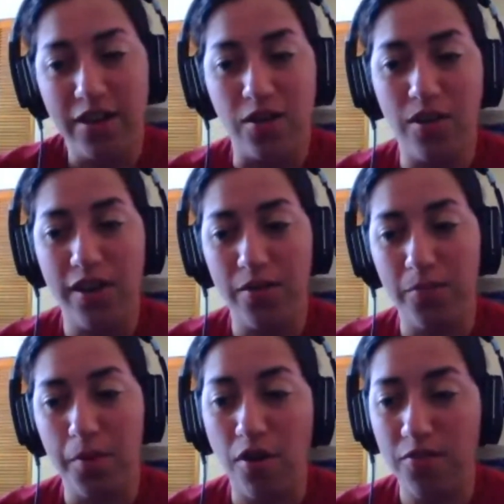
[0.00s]
you know,
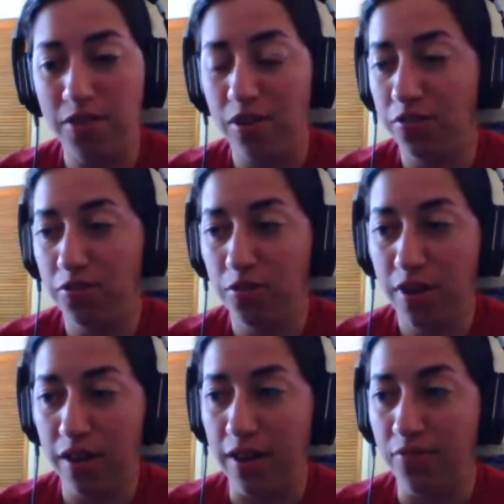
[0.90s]
part of it
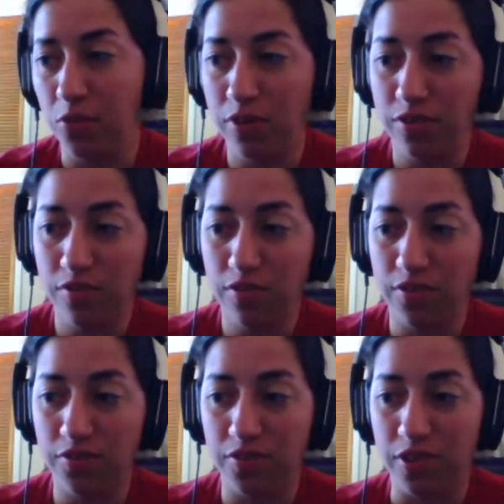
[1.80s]
also I have to wonder
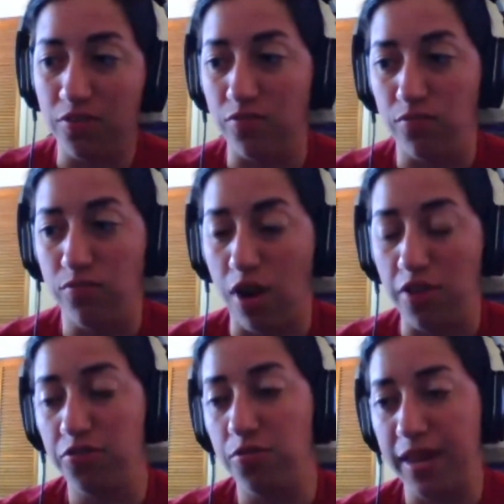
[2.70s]
is
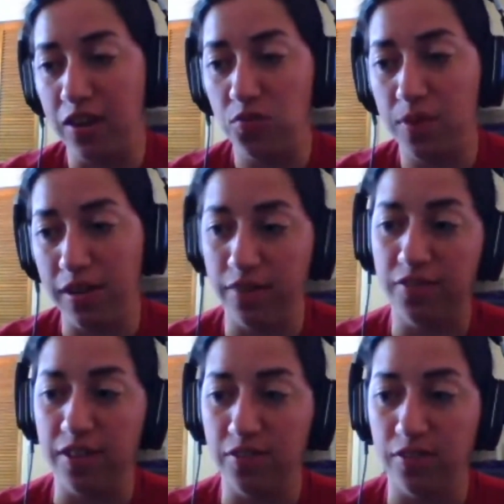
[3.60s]
roster management in
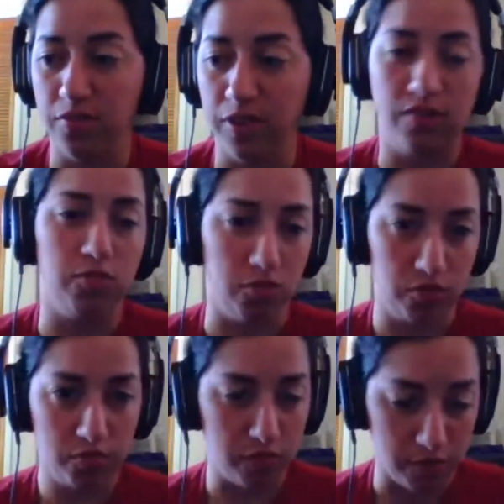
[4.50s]
the sense of, like,
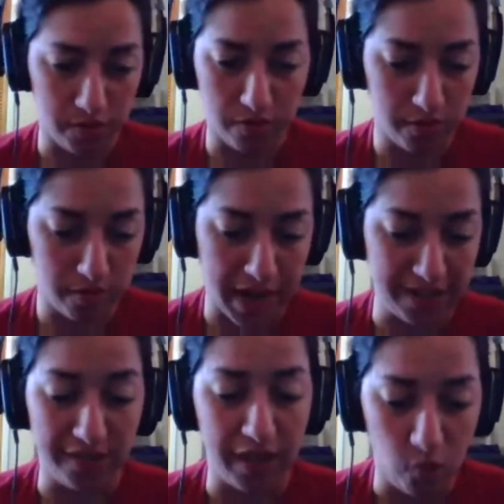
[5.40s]
just to
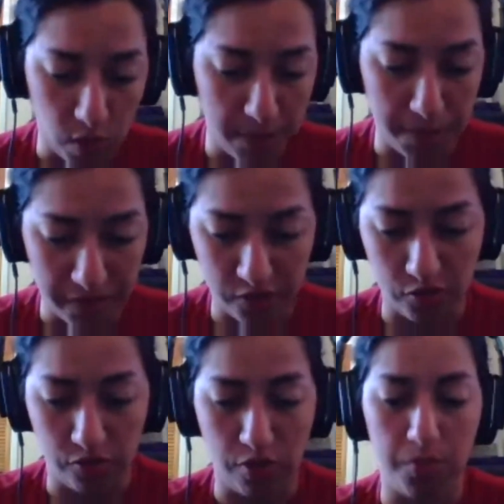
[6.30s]
isolate one
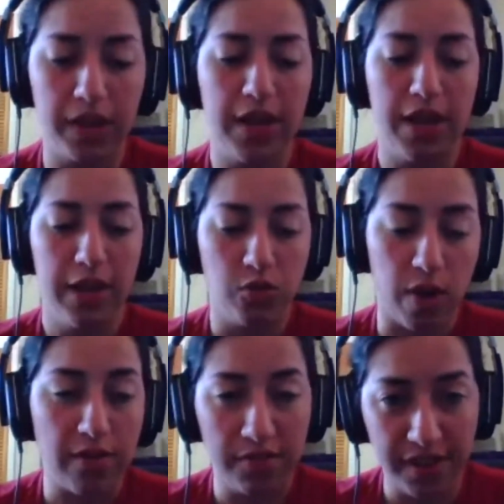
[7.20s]
position group. The
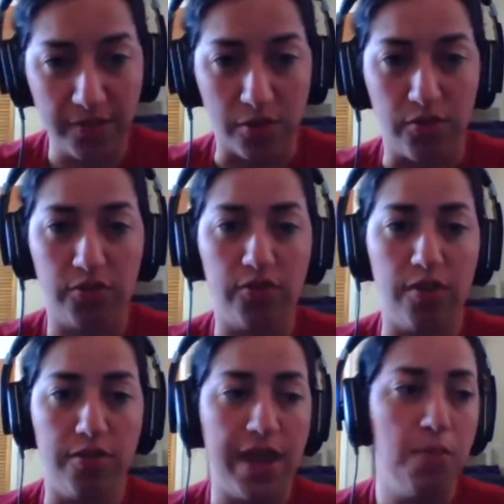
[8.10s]
wide receivers.
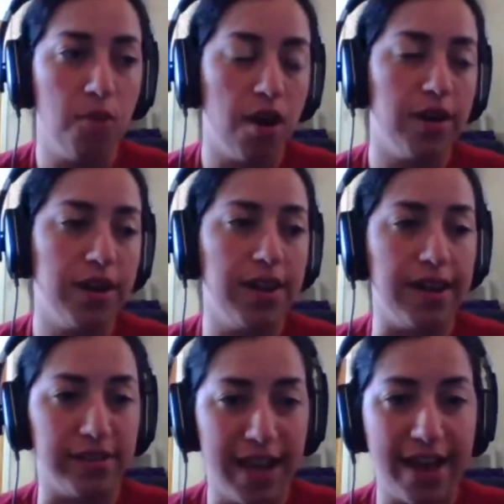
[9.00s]
They brought in
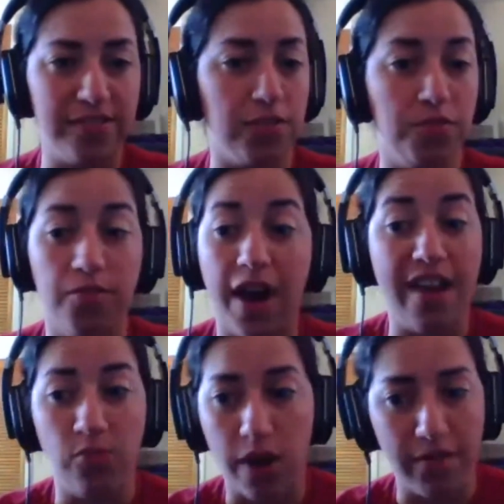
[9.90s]
a class of
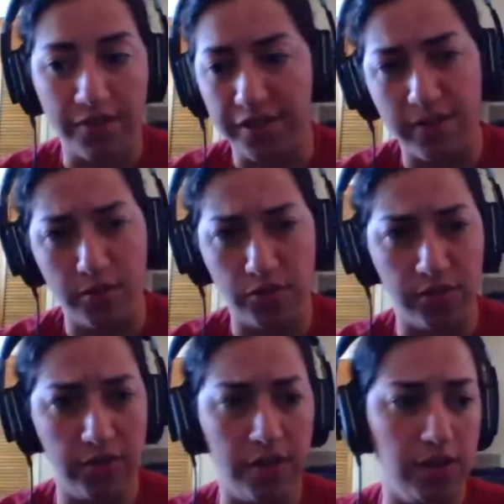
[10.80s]
5 wide
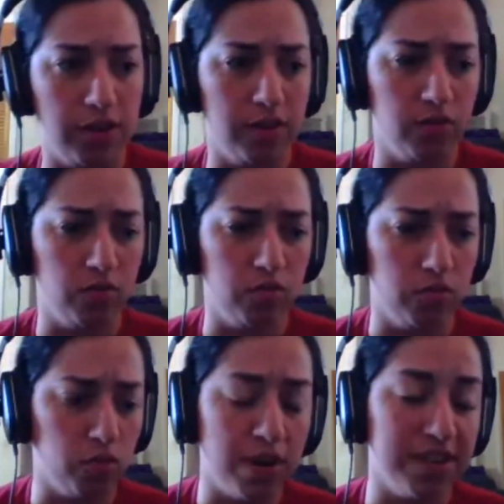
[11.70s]
receivers in
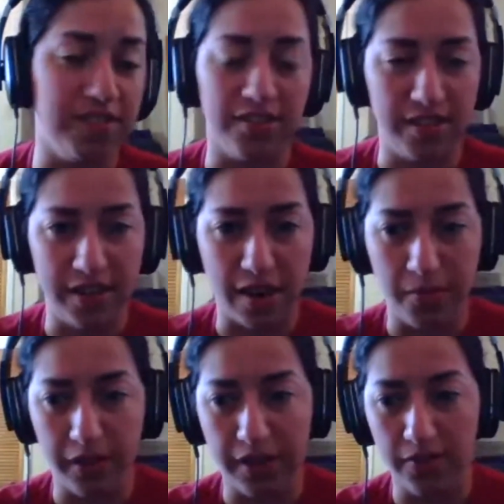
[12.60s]
2016,
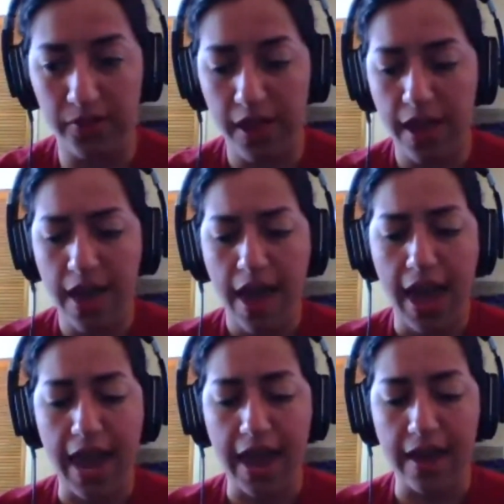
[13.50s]
I believe.
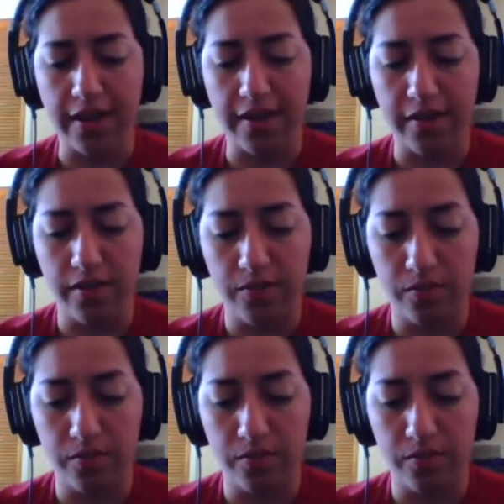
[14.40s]
And